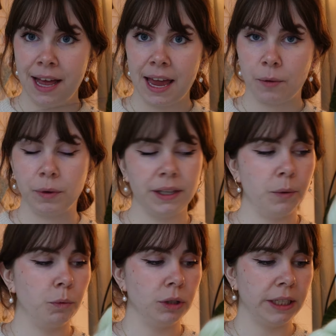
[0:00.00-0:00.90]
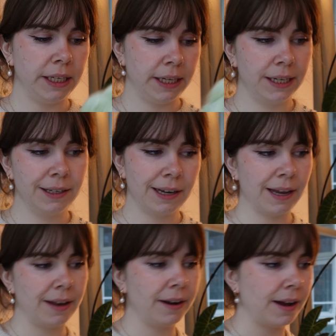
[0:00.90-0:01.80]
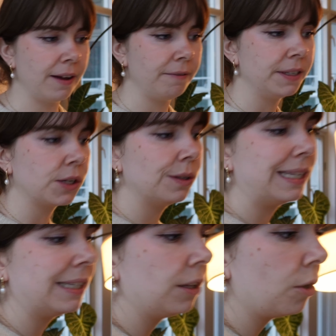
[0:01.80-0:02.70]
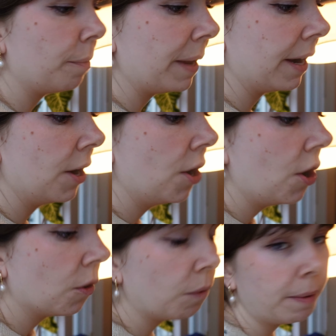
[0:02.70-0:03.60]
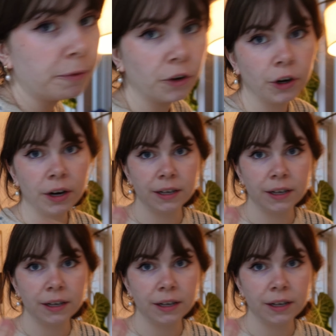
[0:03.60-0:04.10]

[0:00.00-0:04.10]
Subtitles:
A really woolly, and viscose is a little bit rougher,